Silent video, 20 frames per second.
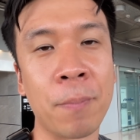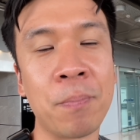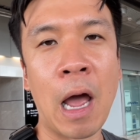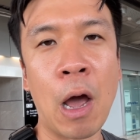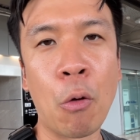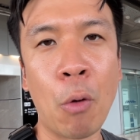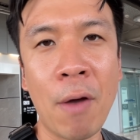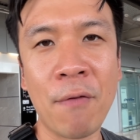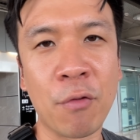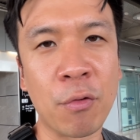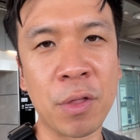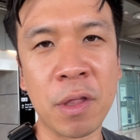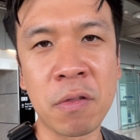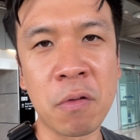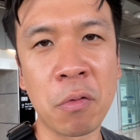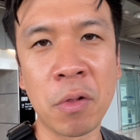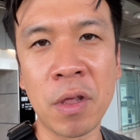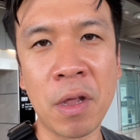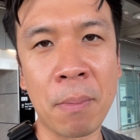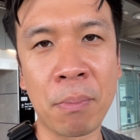However, this
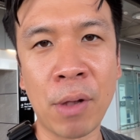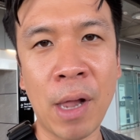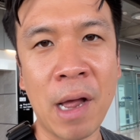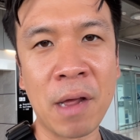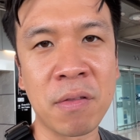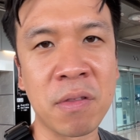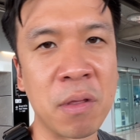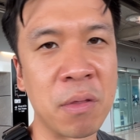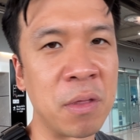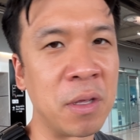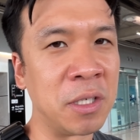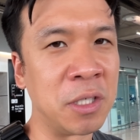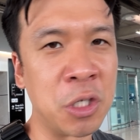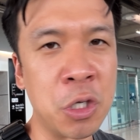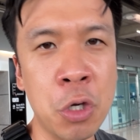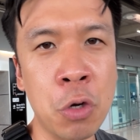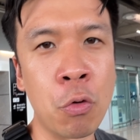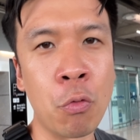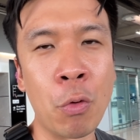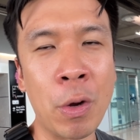only applies to the
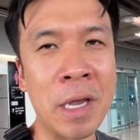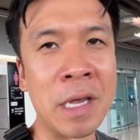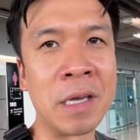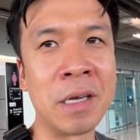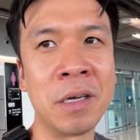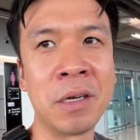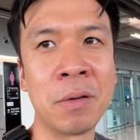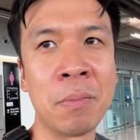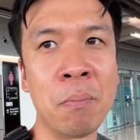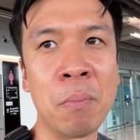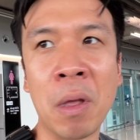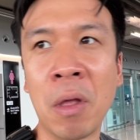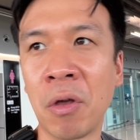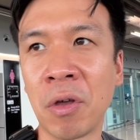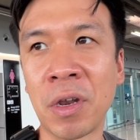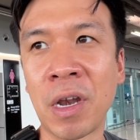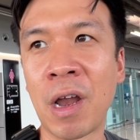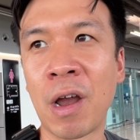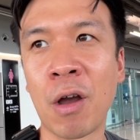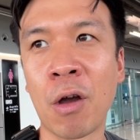2-week
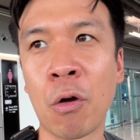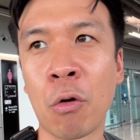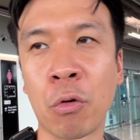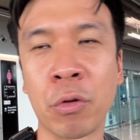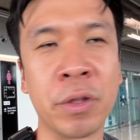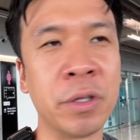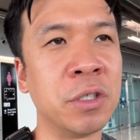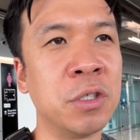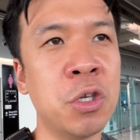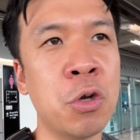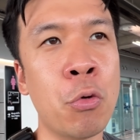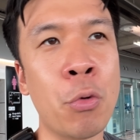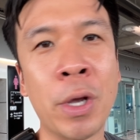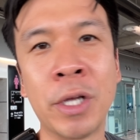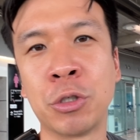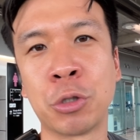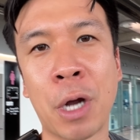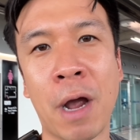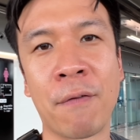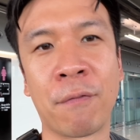millionaire or the 2-week
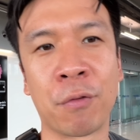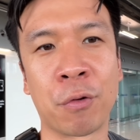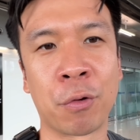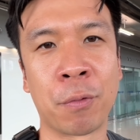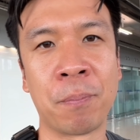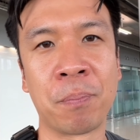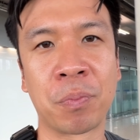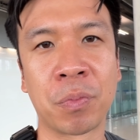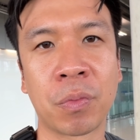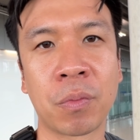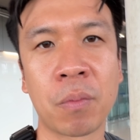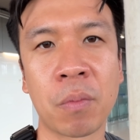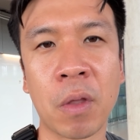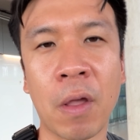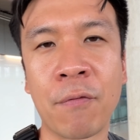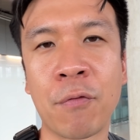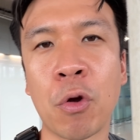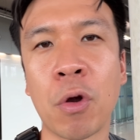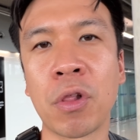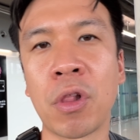traveler.
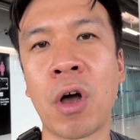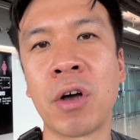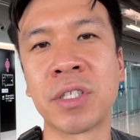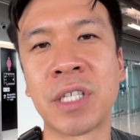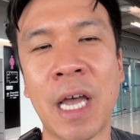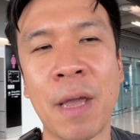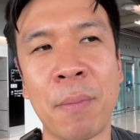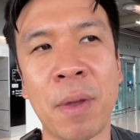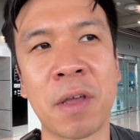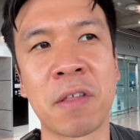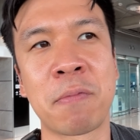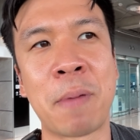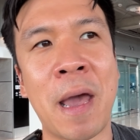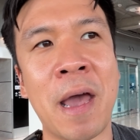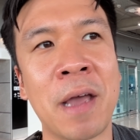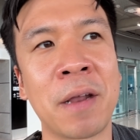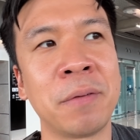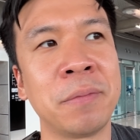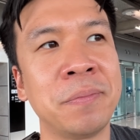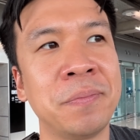If you're a long-time expat,